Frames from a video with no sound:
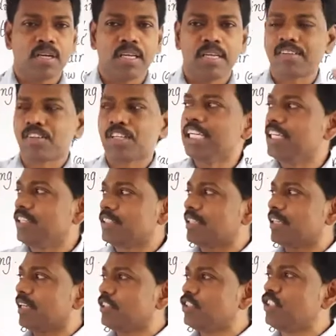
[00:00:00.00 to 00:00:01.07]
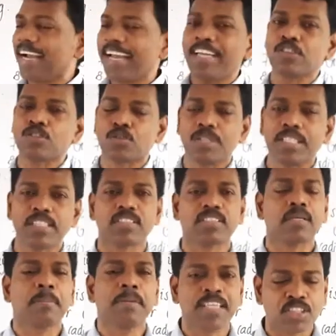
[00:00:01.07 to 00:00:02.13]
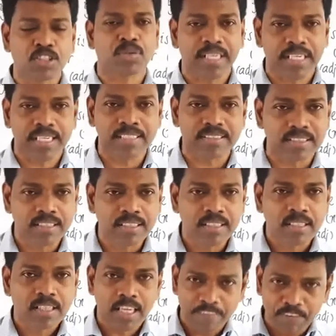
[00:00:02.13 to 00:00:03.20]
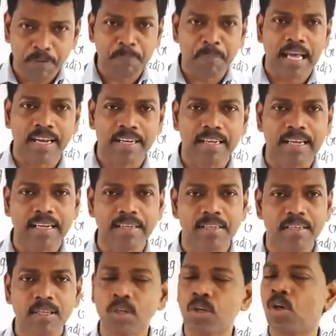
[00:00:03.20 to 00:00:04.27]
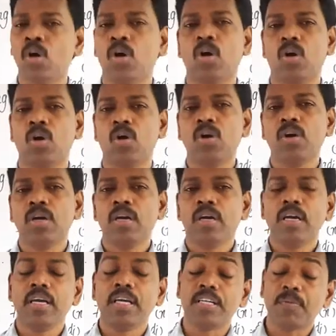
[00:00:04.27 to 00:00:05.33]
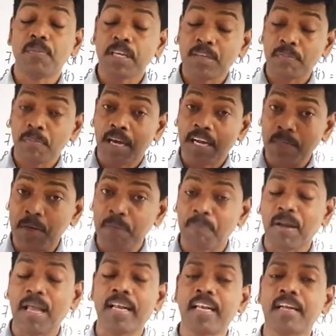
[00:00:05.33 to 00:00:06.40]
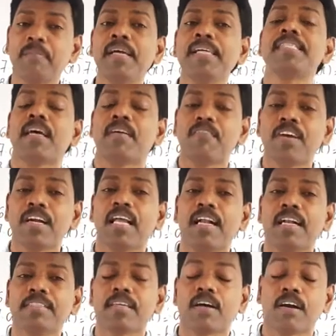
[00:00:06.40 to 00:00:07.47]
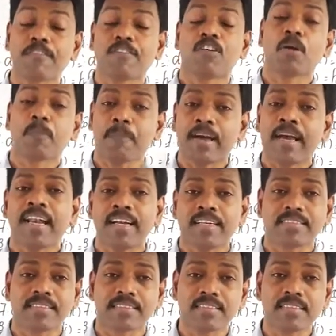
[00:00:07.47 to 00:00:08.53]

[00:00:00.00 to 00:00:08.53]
the trees, the giant trees, the big trees, did we plant it? No. It might be planted by someone else or for parents.